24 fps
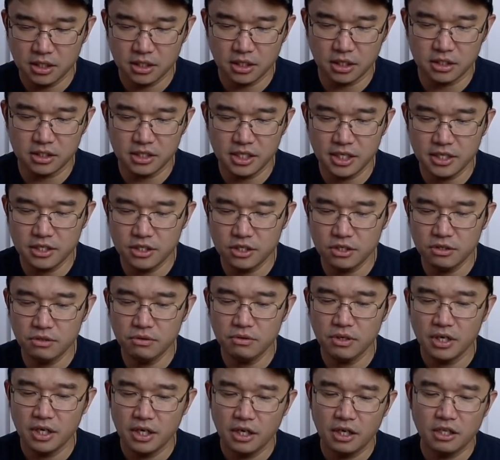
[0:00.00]

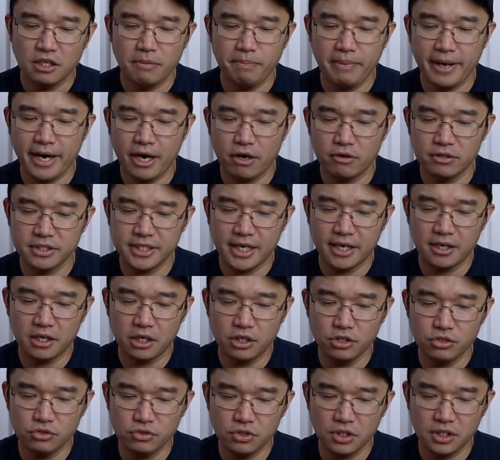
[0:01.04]
Continue, the power is at
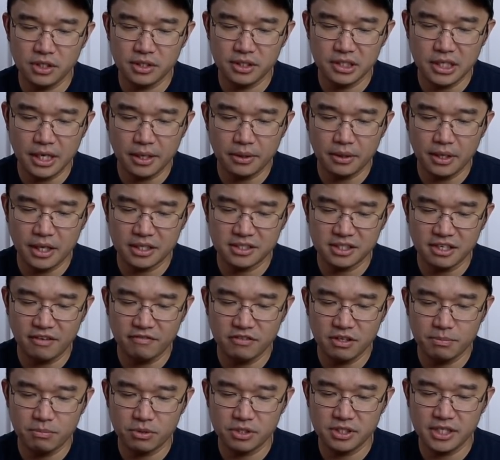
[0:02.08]
100, depth at
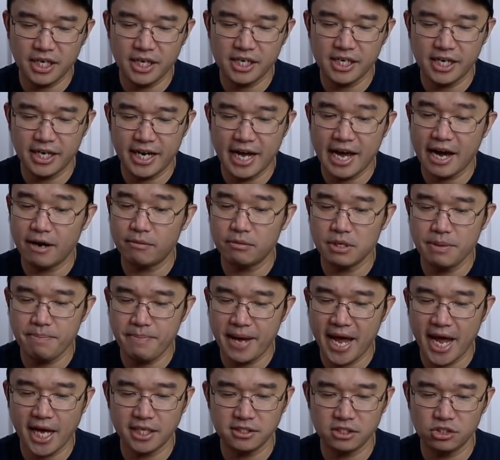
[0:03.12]
70%, and how many
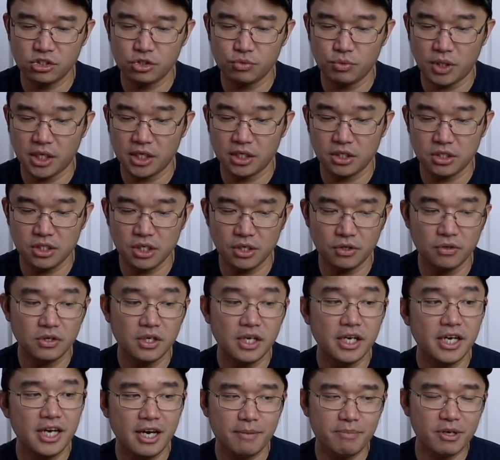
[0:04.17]
passes you wanna do.
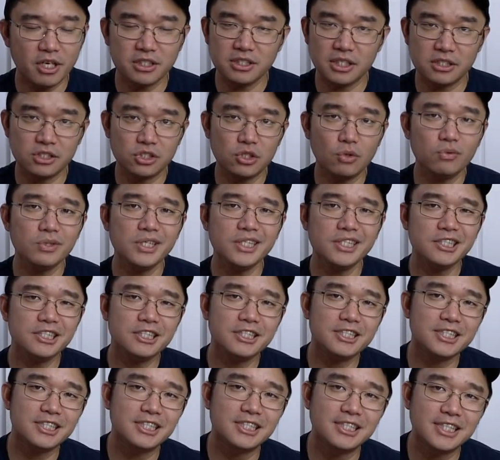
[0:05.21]
And because it's so
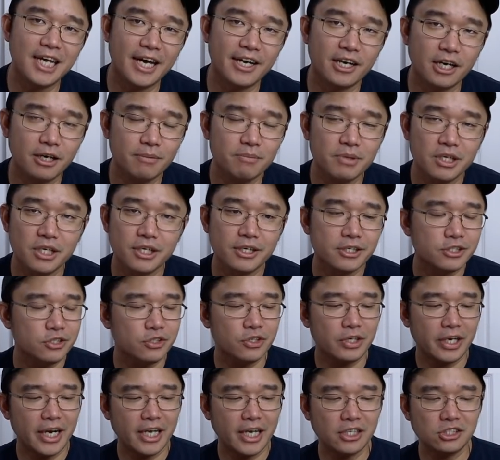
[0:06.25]
easy to set up,
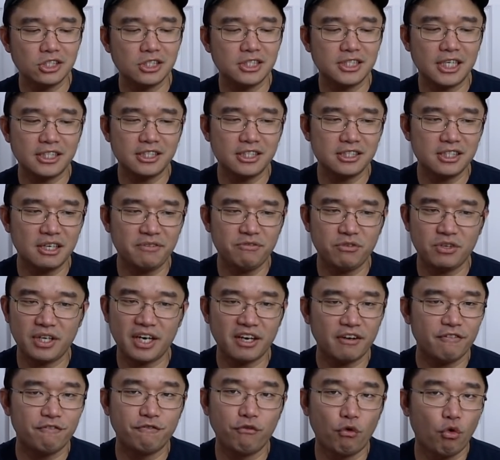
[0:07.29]
you can actually set this up for
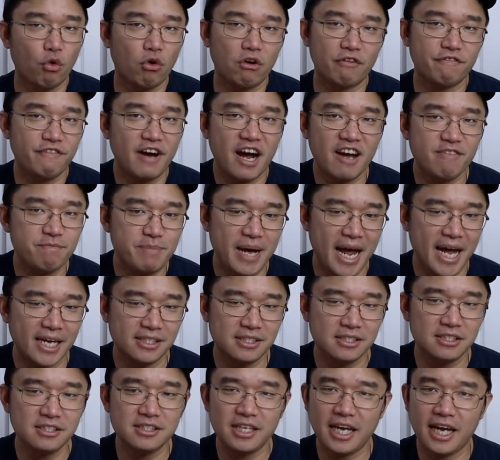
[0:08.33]
like four or five
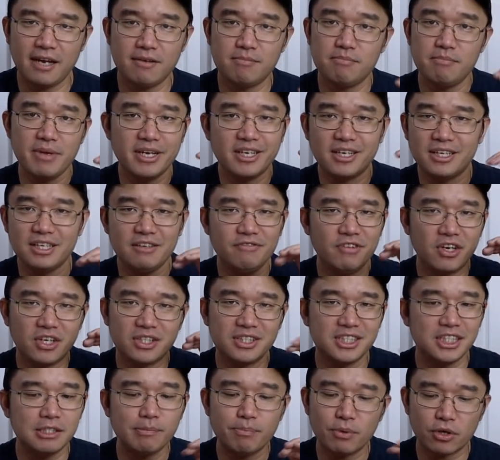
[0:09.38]
passes and make it even
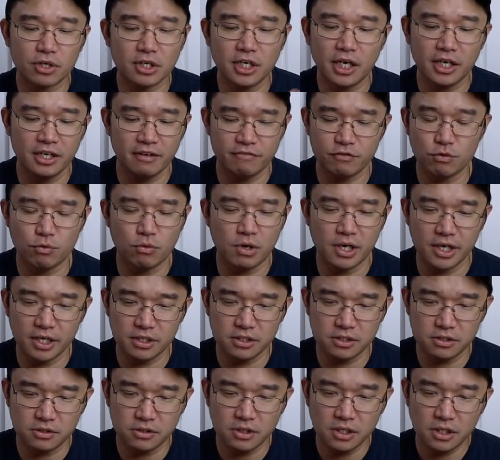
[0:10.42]
deeper cut if you wanted
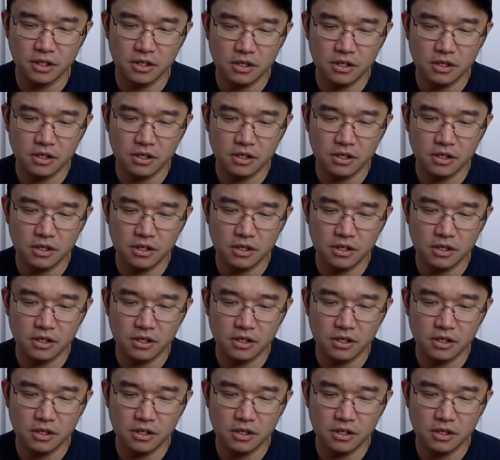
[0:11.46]
to.